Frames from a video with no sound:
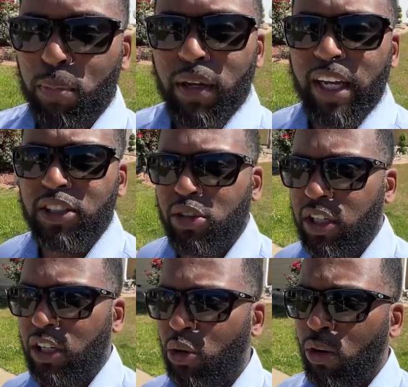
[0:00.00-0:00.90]
plans are
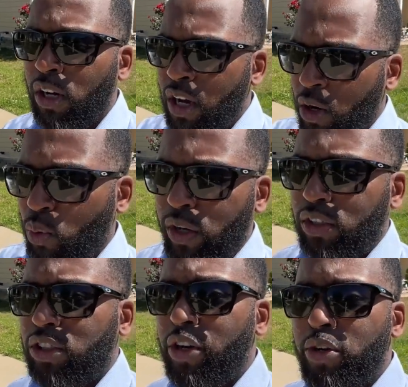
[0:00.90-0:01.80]
galore. We'll
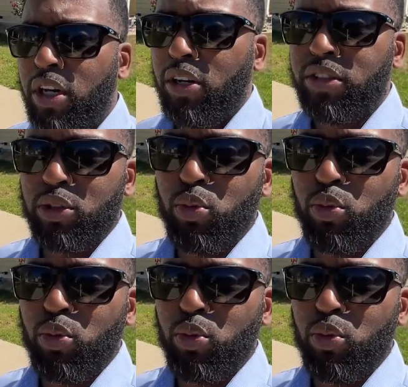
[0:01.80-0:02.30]
show you those as